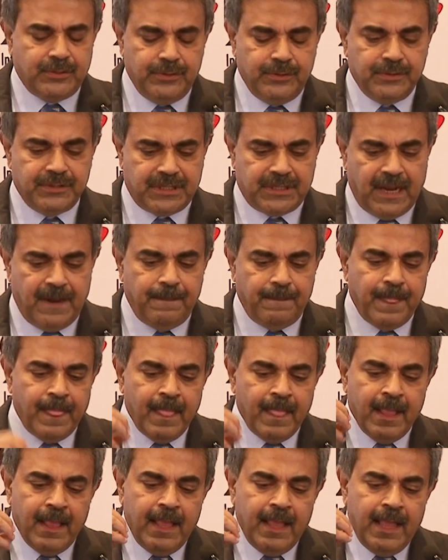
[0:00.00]
to you, sir,
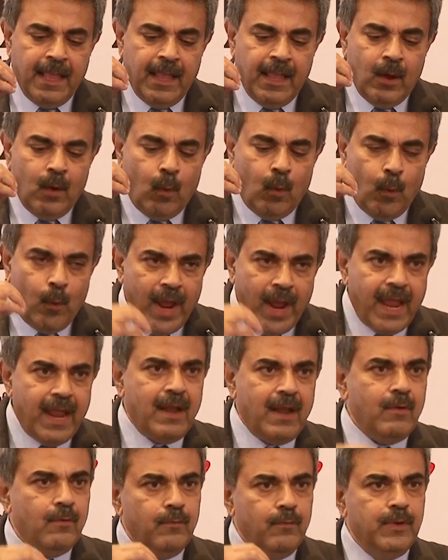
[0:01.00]

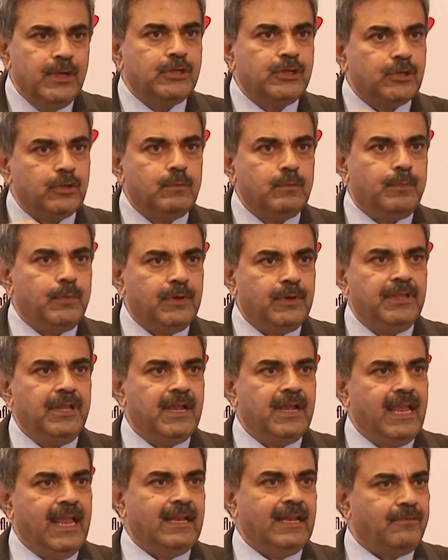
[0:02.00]
where we should put the
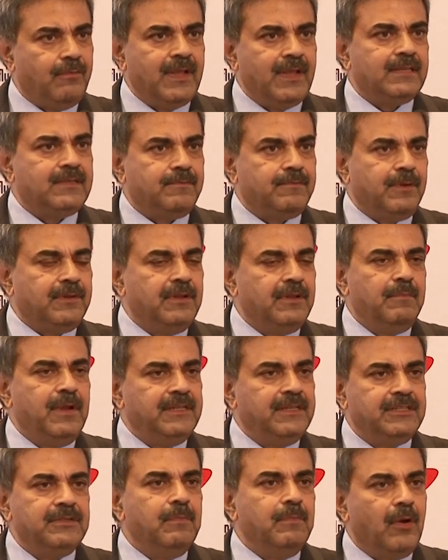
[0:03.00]
gateways for the
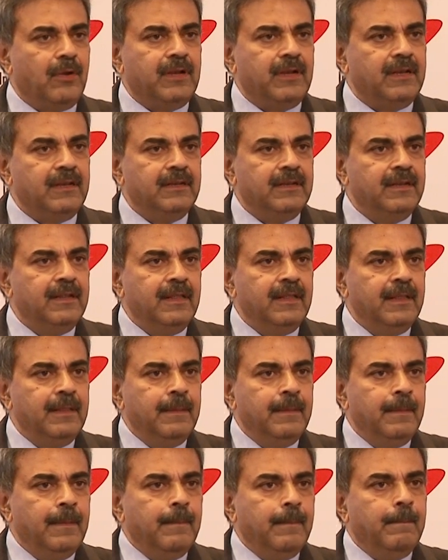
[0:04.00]
multimodal,
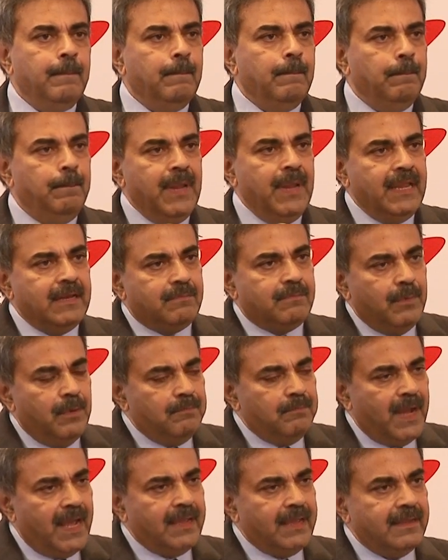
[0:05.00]
be it
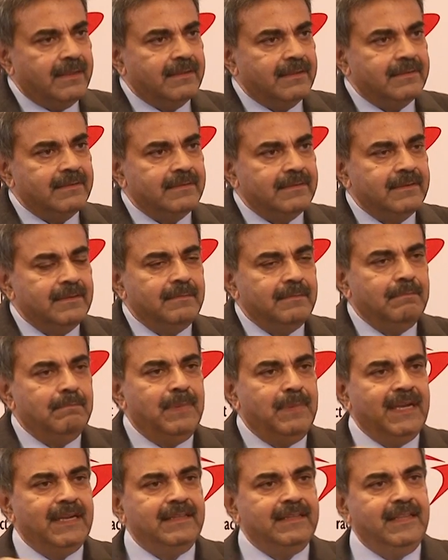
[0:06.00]
Mumbai,
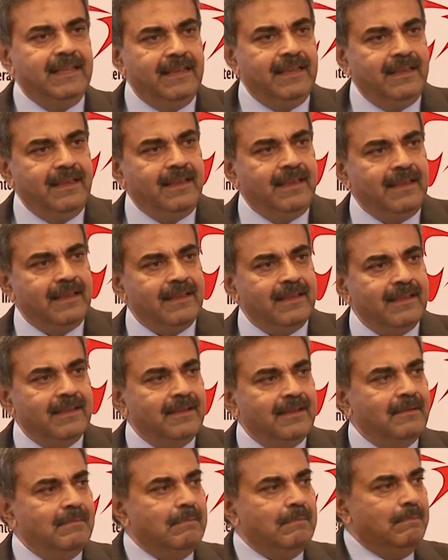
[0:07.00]
be it Digi,
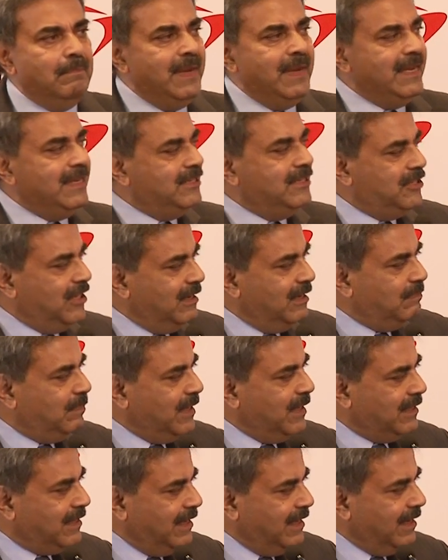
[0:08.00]
be it
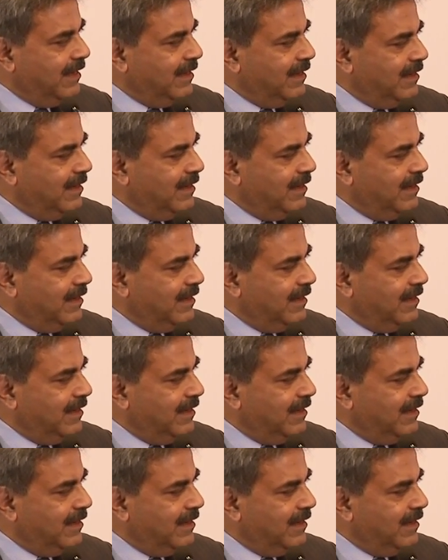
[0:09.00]
JNPT.